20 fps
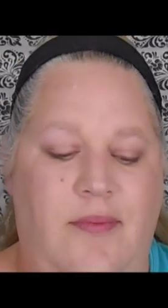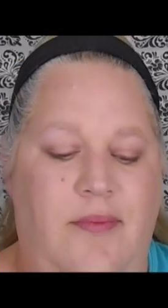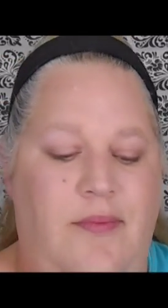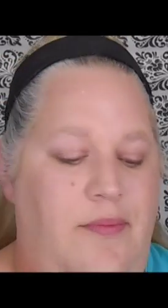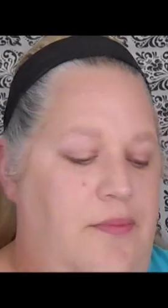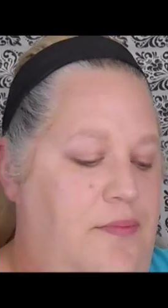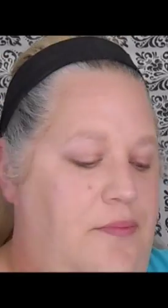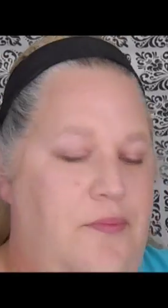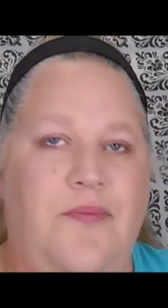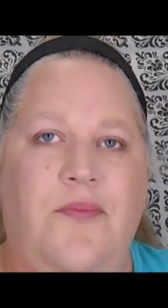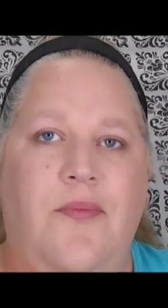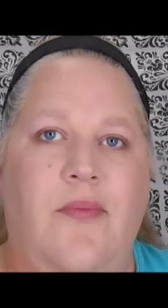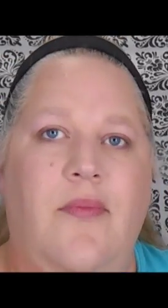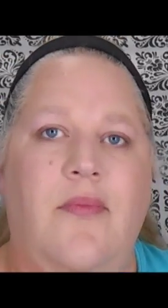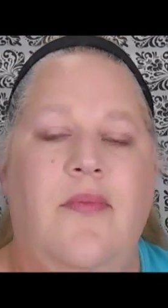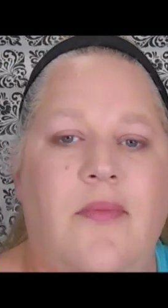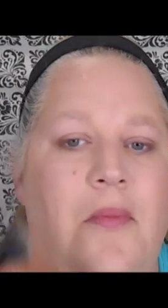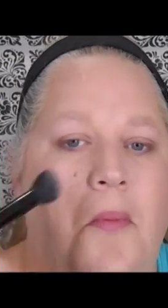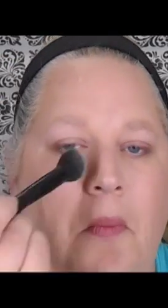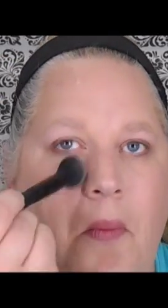brush
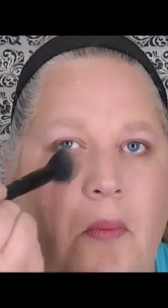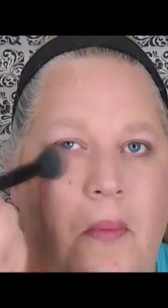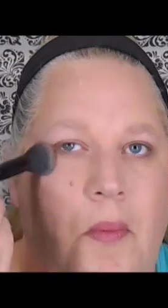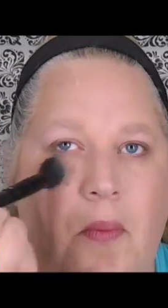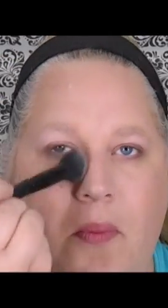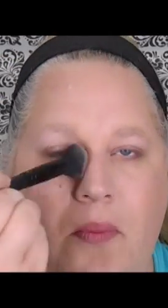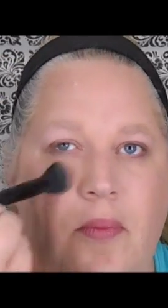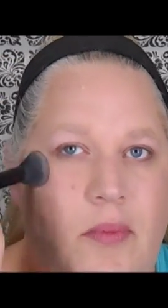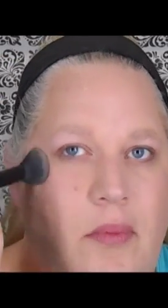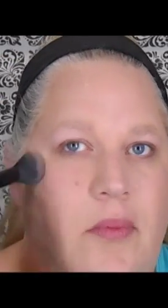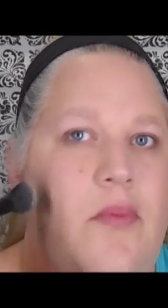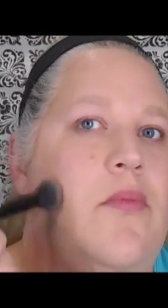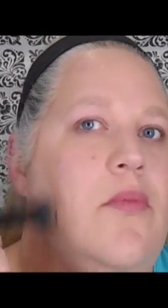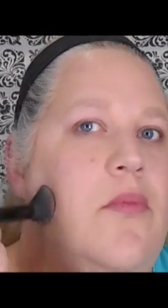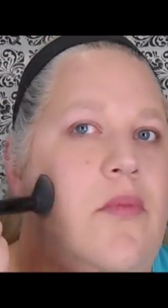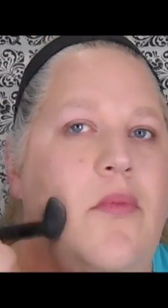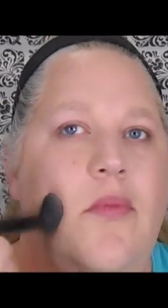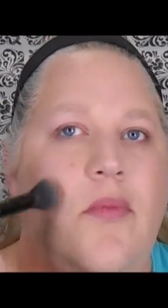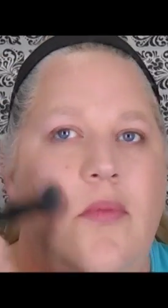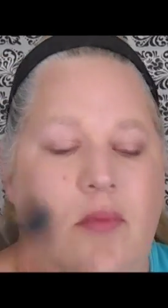to set the
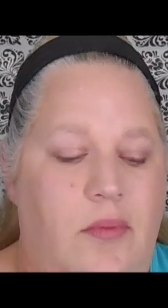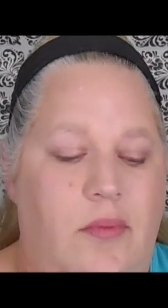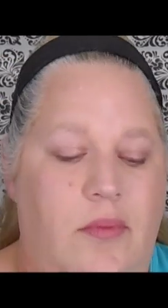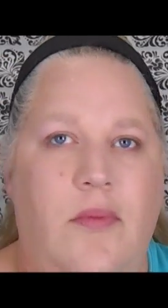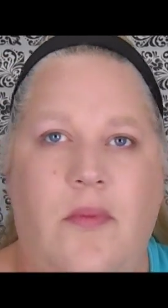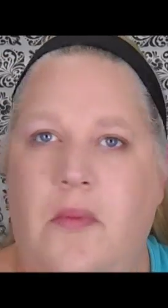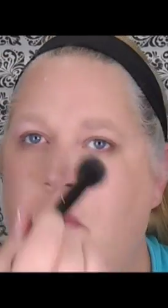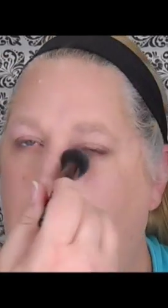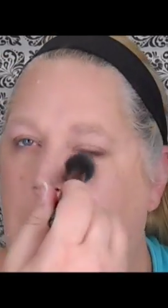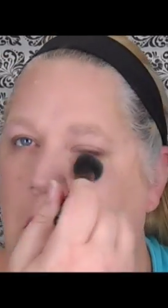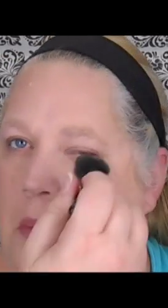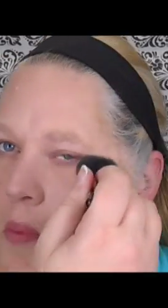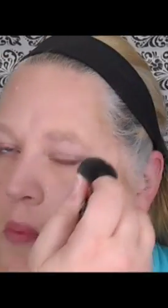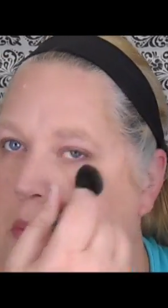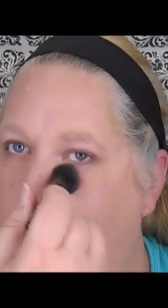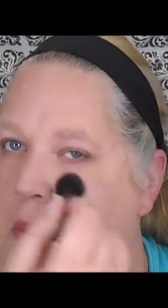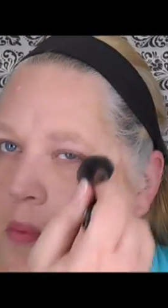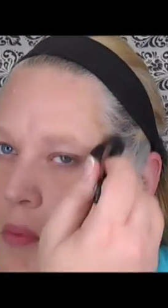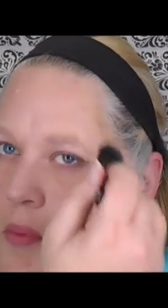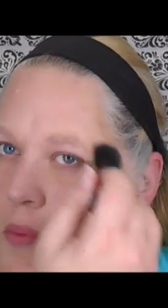concealer. And
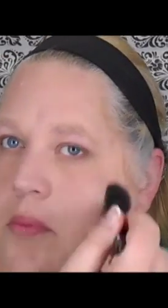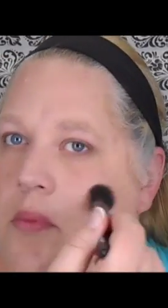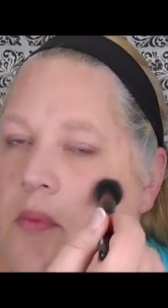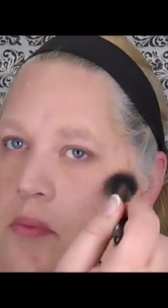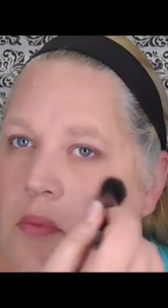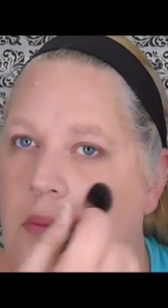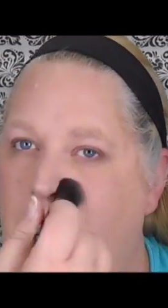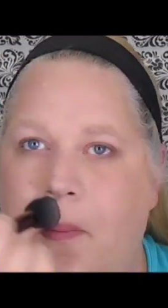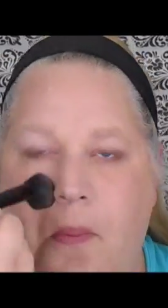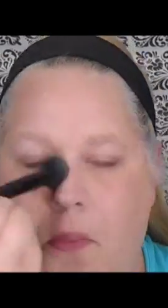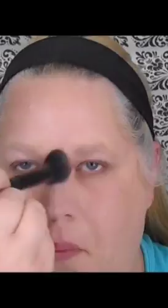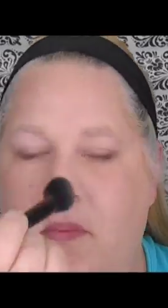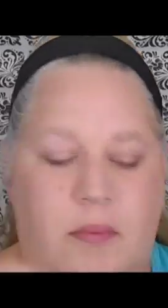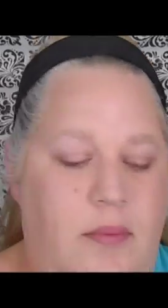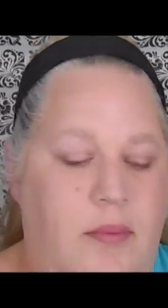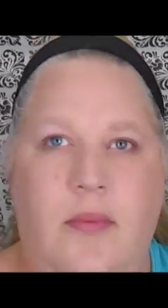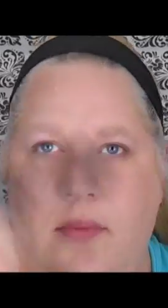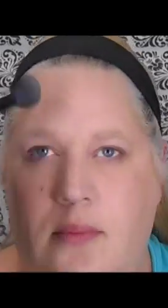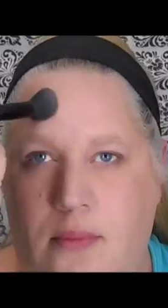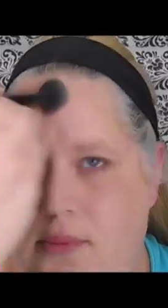then while I'm at it, I just
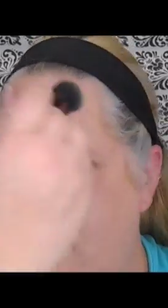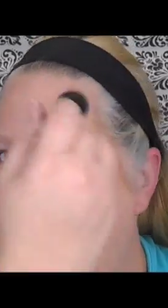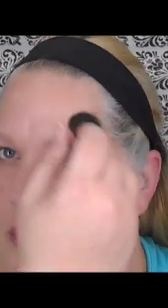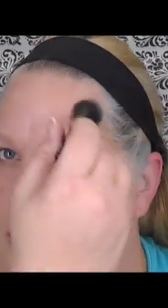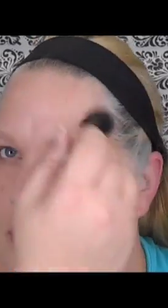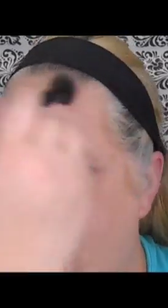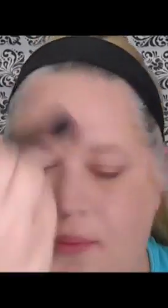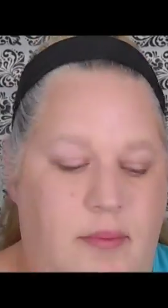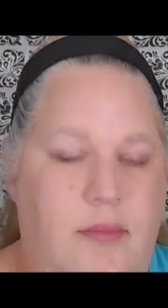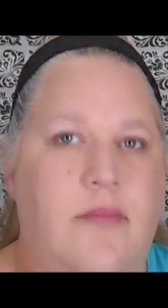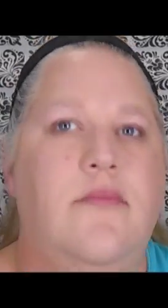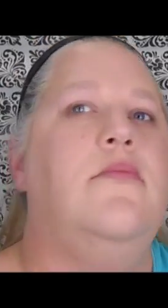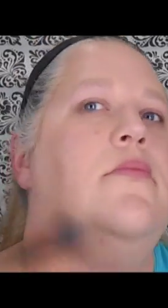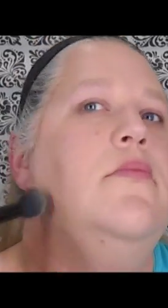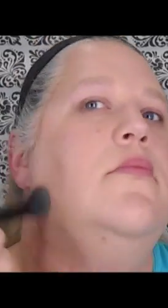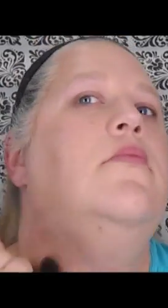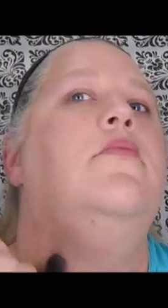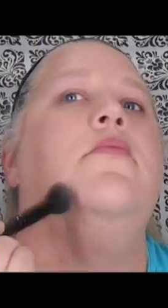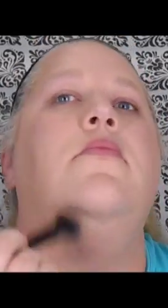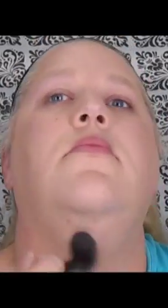decided to go ahead and
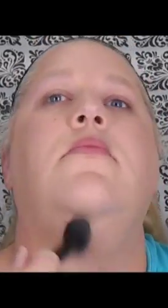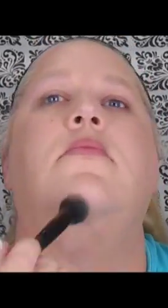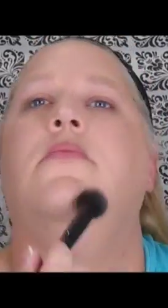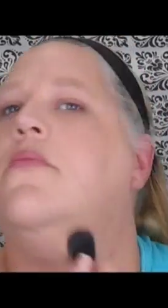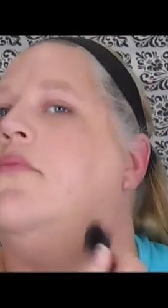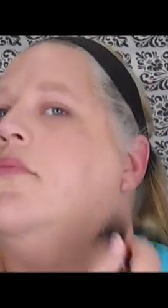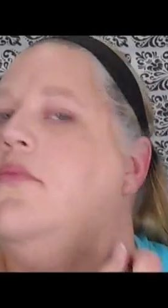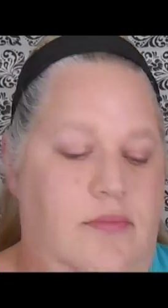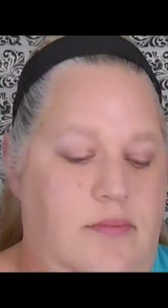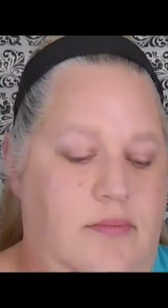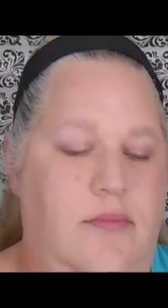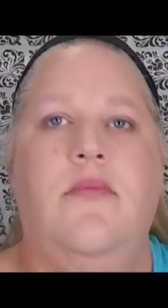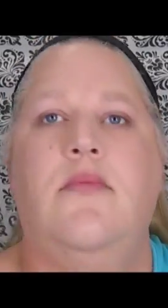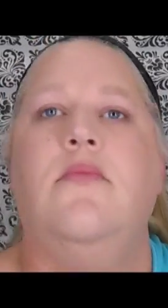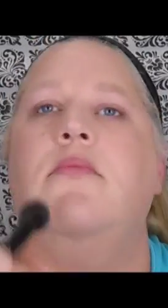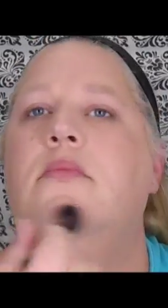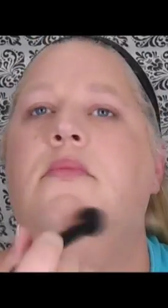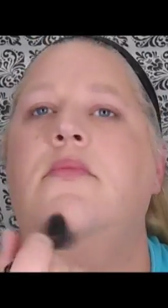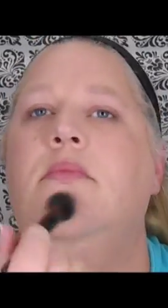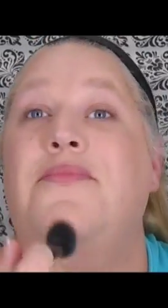powder my whole
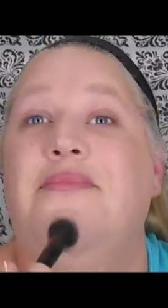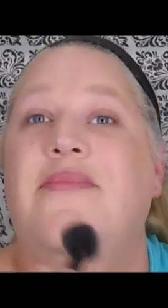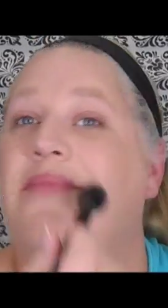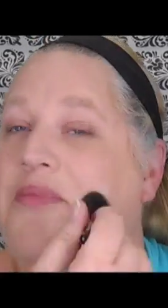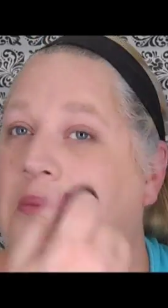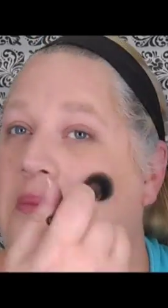face.